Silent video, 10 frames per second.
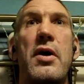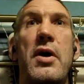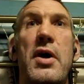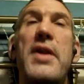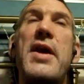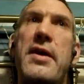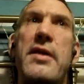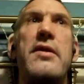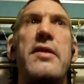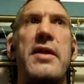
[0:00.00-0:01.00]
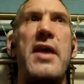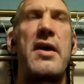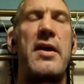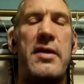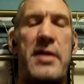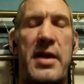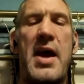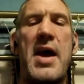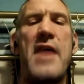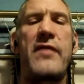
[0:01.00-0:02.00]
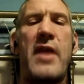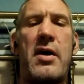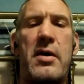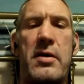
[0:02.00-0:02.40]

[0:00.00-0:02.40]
And then the day after.